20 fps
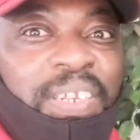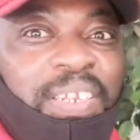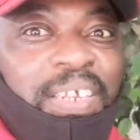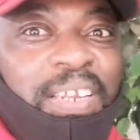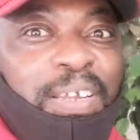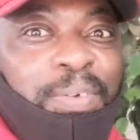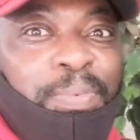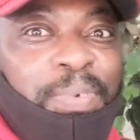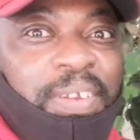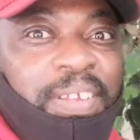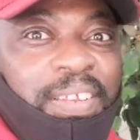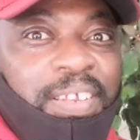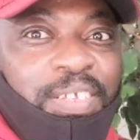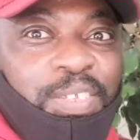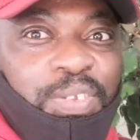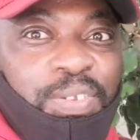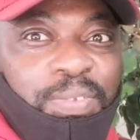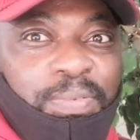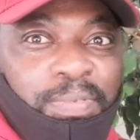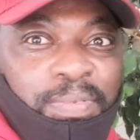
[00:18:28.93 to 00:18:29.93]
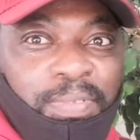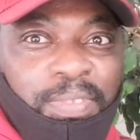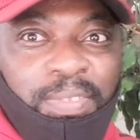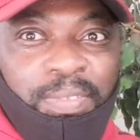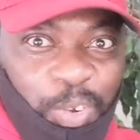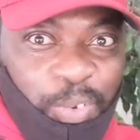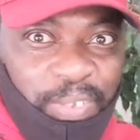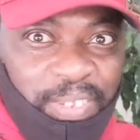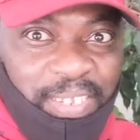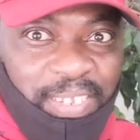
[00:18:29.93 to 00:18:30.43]
we deliberately
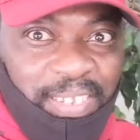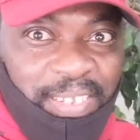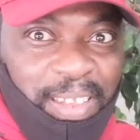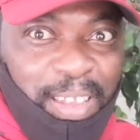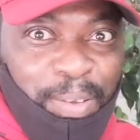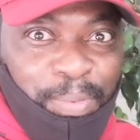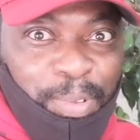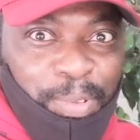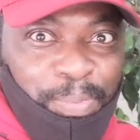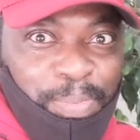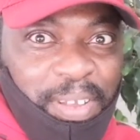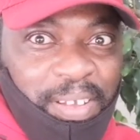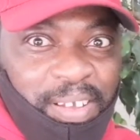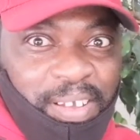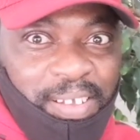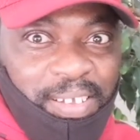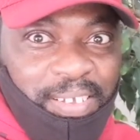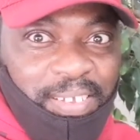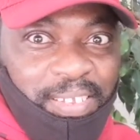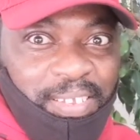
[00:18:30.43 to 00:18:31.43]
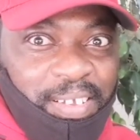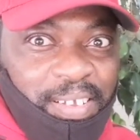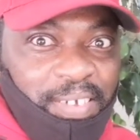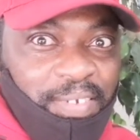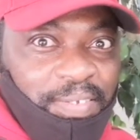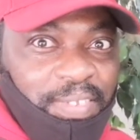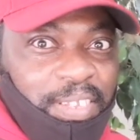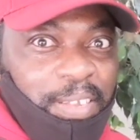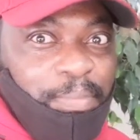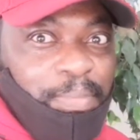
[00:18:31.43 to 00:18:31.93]
chose this table because
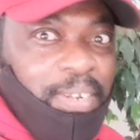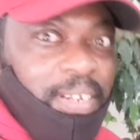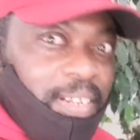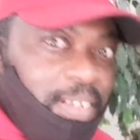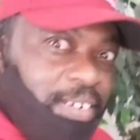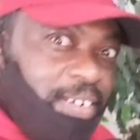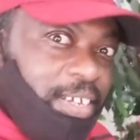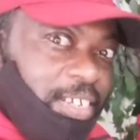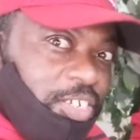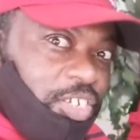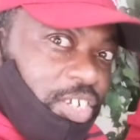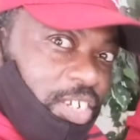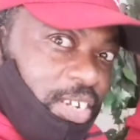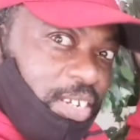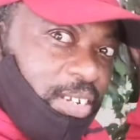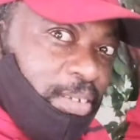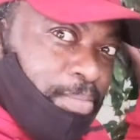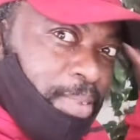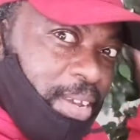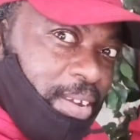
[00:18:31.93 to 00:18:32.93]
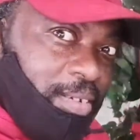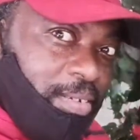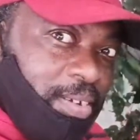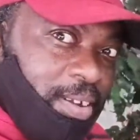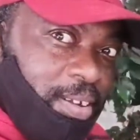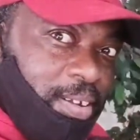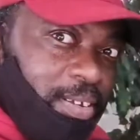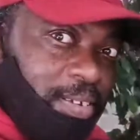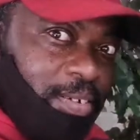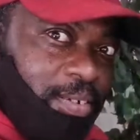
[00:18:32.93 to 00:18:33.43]
of some little nature in the
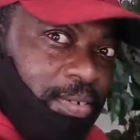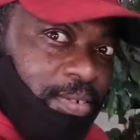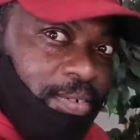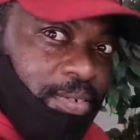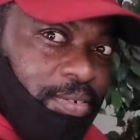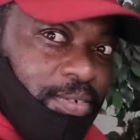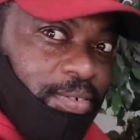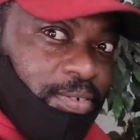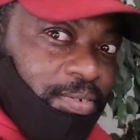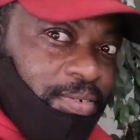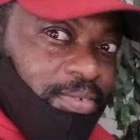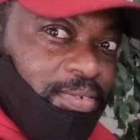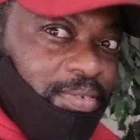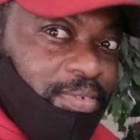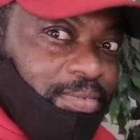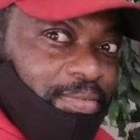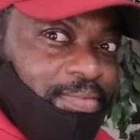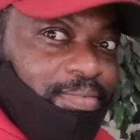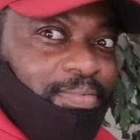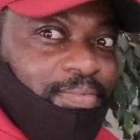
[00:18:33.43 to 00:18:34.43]
background.